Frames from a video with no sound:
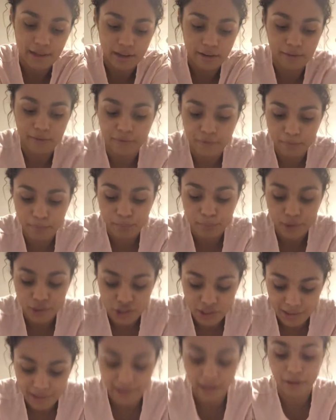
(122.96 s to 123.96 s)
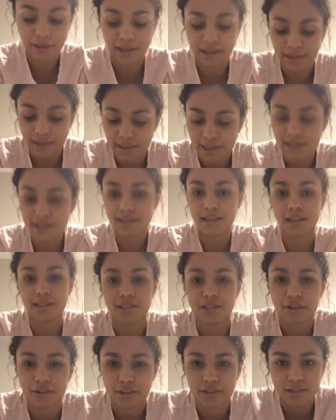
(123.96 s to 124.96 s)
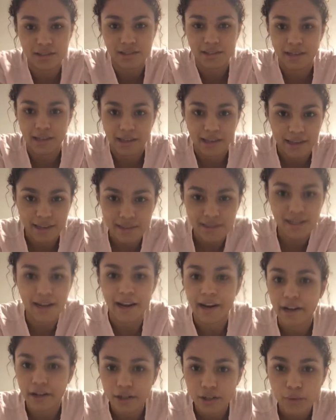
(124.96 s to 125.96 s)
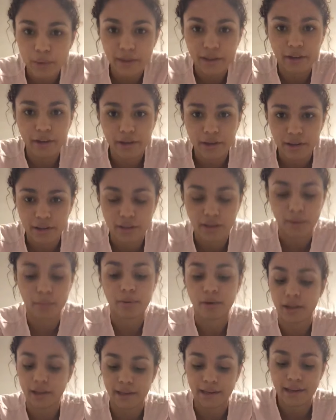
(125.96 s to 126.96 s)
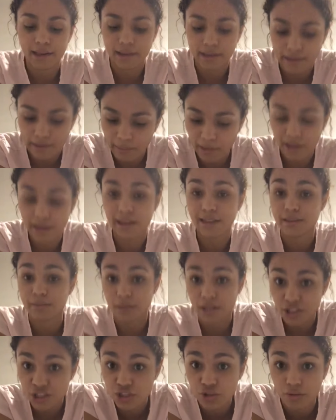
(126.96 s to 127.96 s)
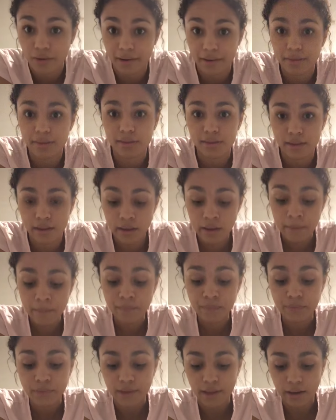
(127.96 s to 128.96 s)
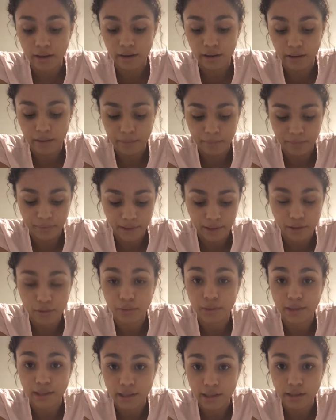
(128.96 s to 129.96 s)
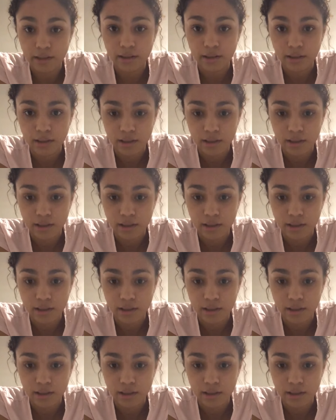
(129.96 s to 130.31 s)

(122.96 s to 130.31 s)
of pushing down like this, because you're just gonna get tired quicker and you're probably not gonna make as much strength that you'll need.